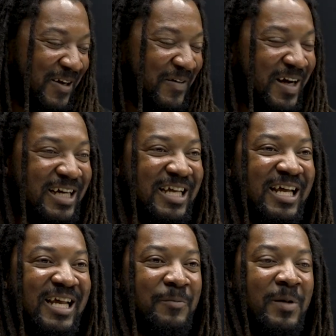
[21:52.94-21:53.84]
Right?
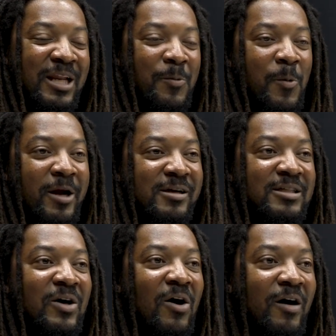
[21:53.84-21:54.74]
And then when it wears
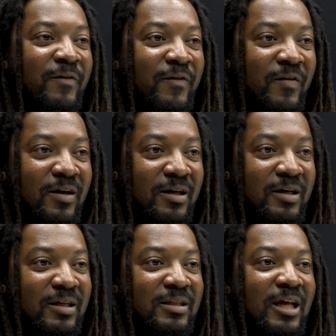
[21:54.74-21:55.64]
off,
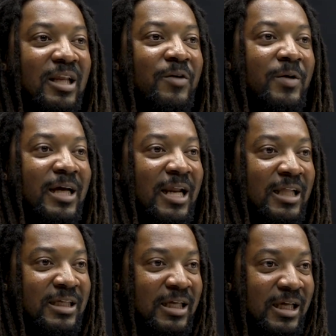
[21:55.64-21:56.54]
then the
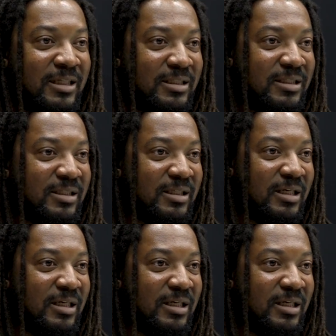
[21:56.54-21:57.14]
reality hits.